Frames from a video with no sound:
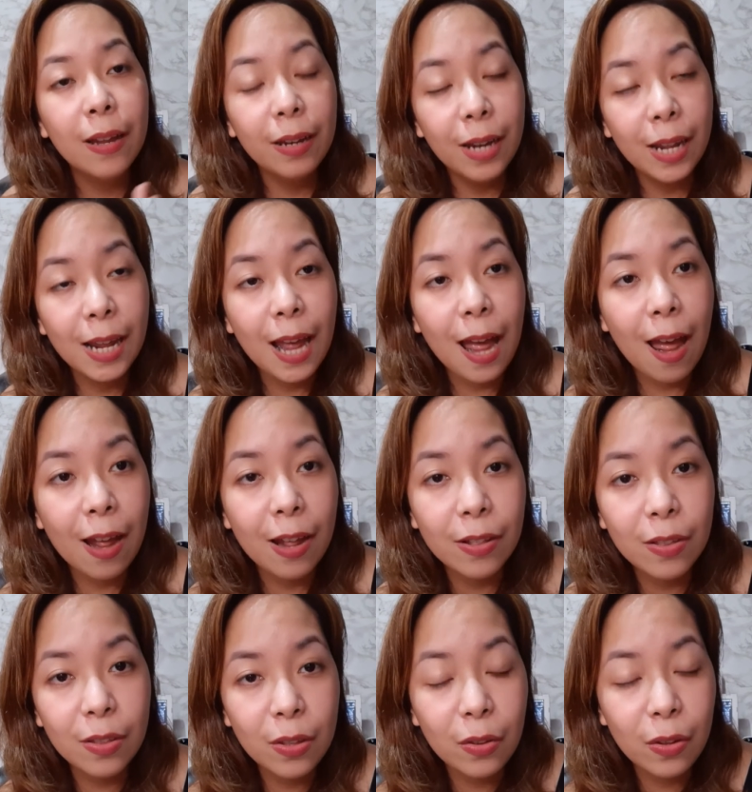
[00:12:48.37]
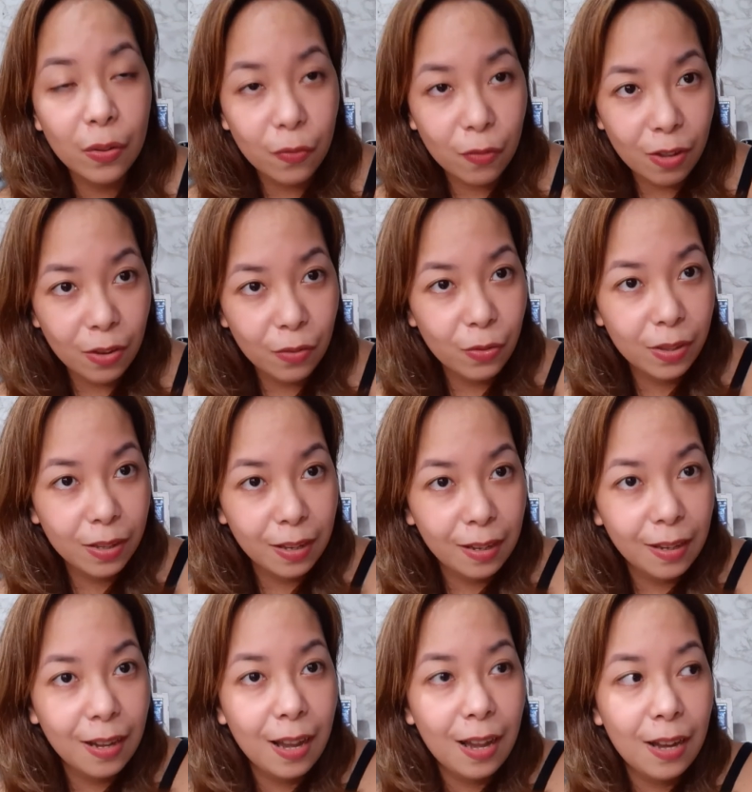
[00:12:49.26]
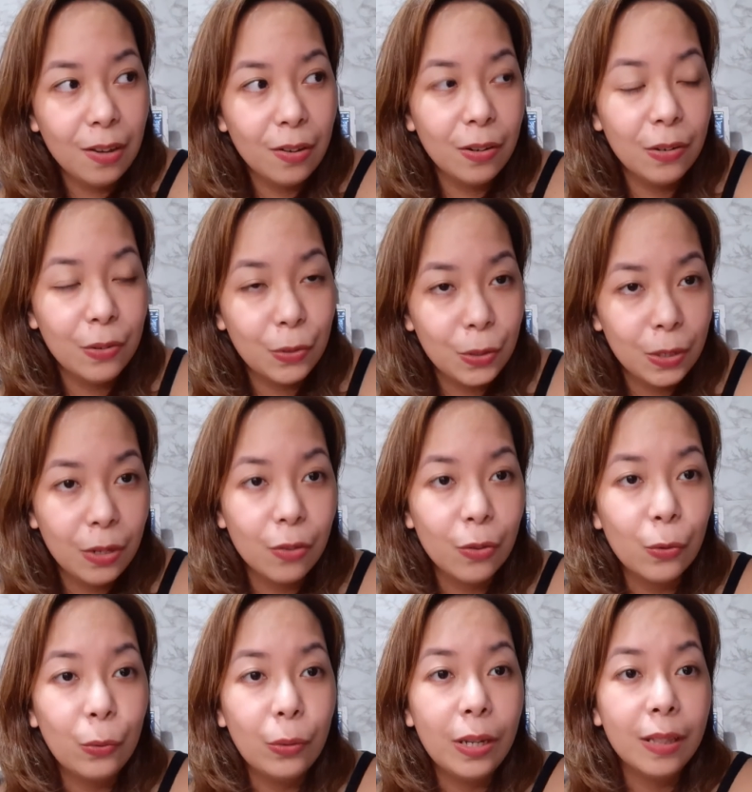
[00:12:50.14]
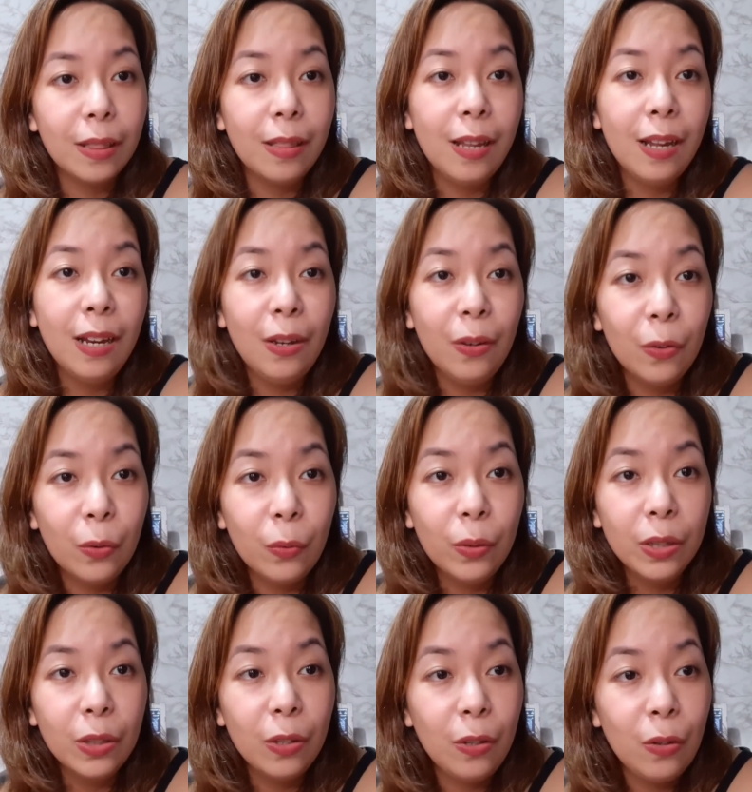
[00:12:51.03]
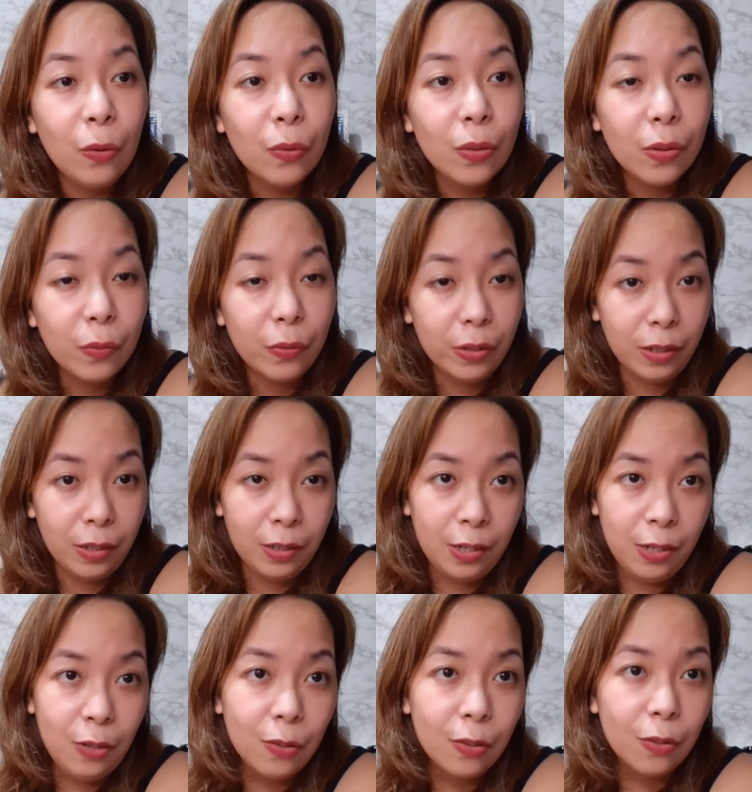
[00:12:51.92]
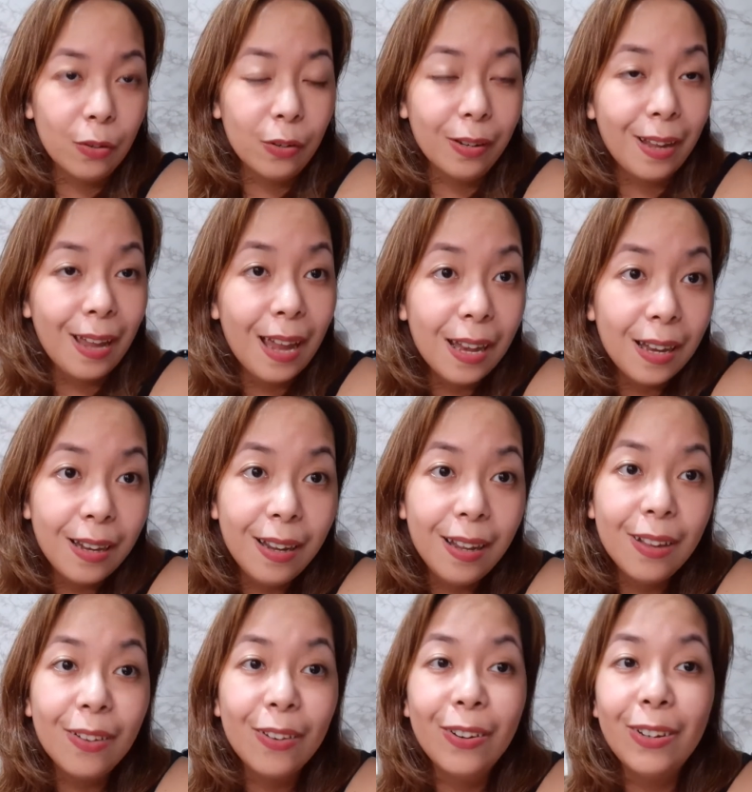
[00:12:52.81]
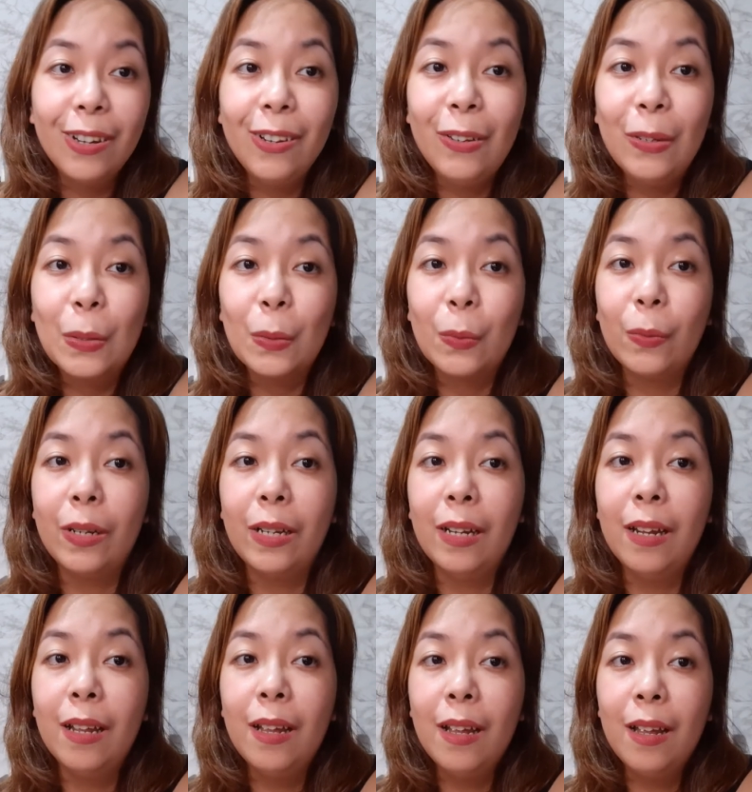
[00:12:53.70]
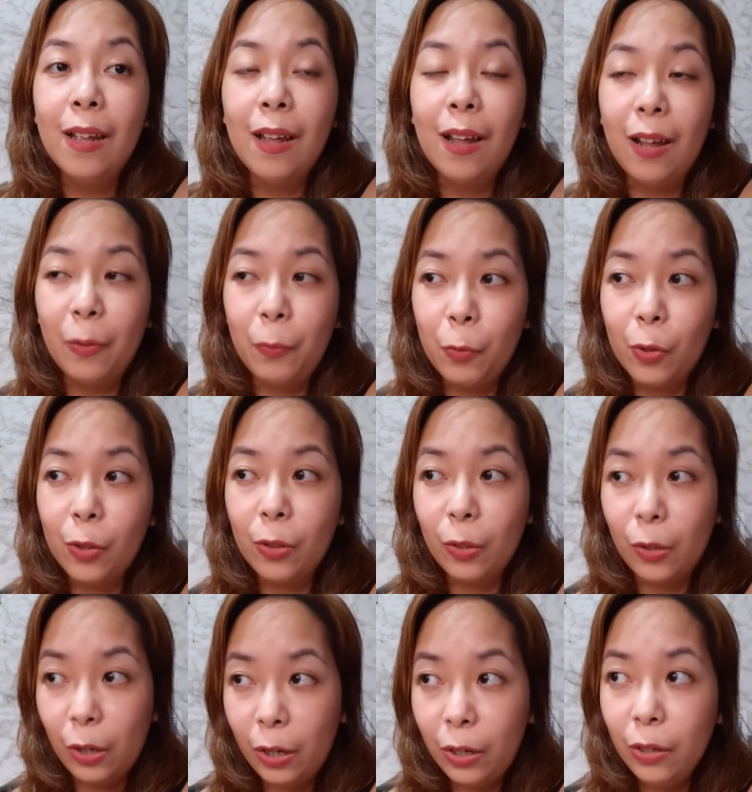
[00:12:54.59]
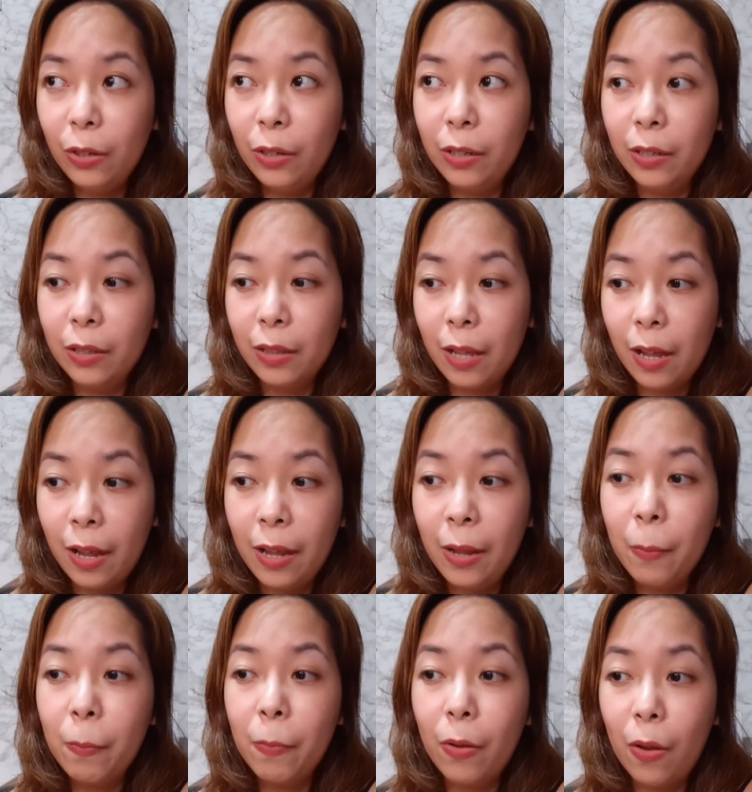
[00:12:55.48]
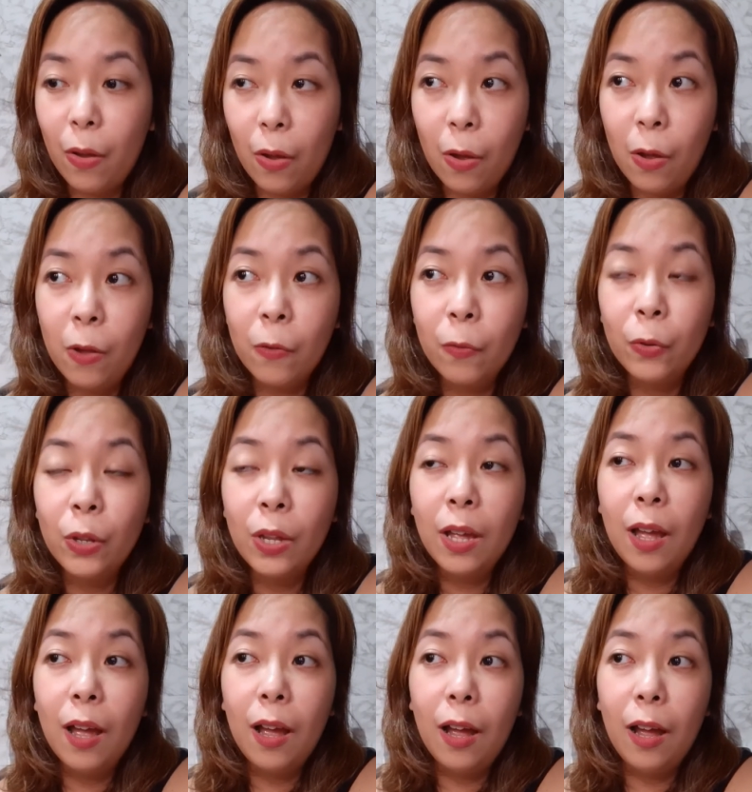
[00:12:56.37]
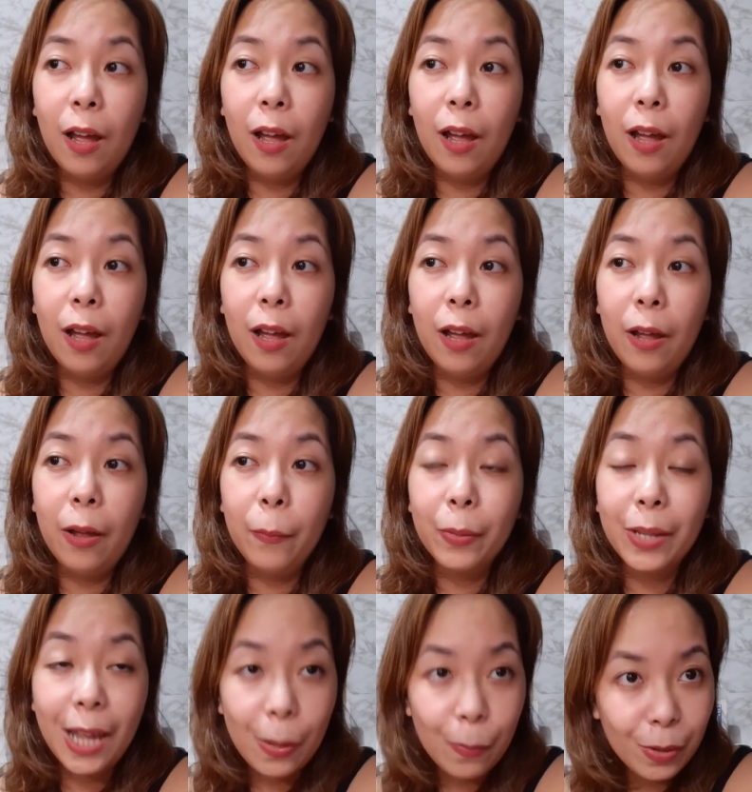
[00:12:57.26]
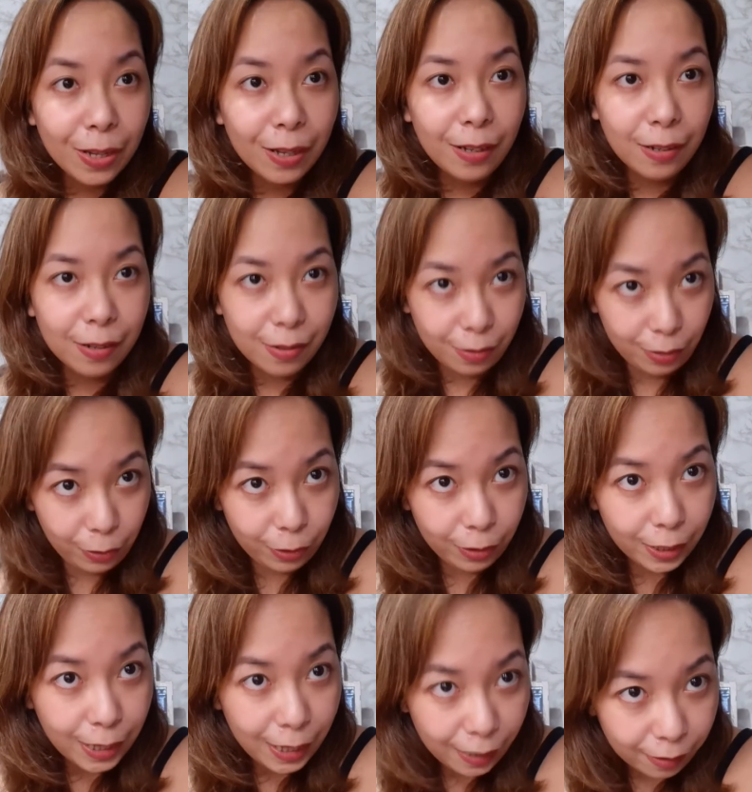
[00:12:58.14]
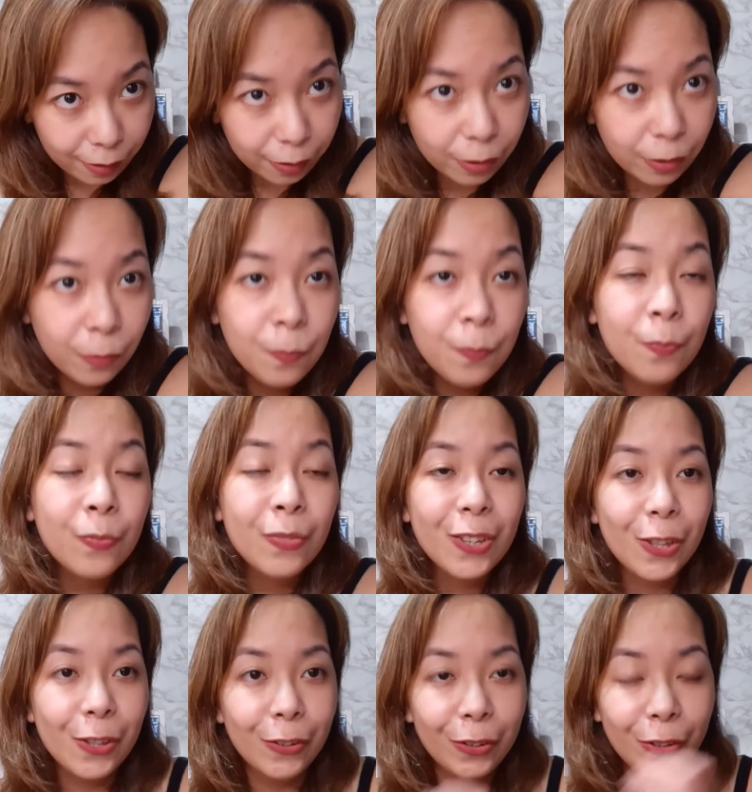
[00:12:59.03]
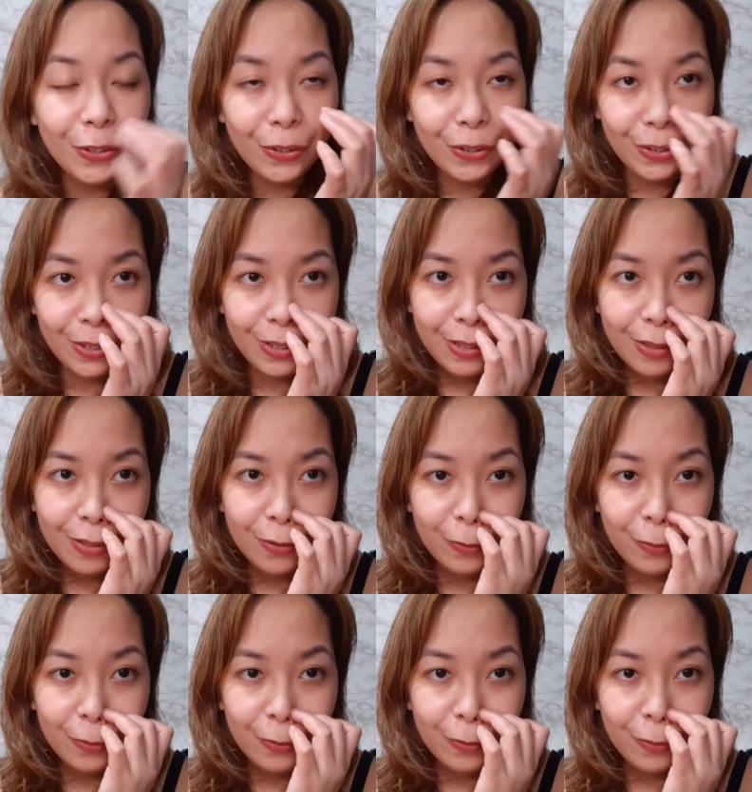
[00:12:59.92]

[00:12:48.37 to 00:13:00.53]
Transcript: They ask you if you have skin allergy so that they know what to use. If they're gonna use organic or the usual um, stronger type of uh, chemicals on your hair. So, yun.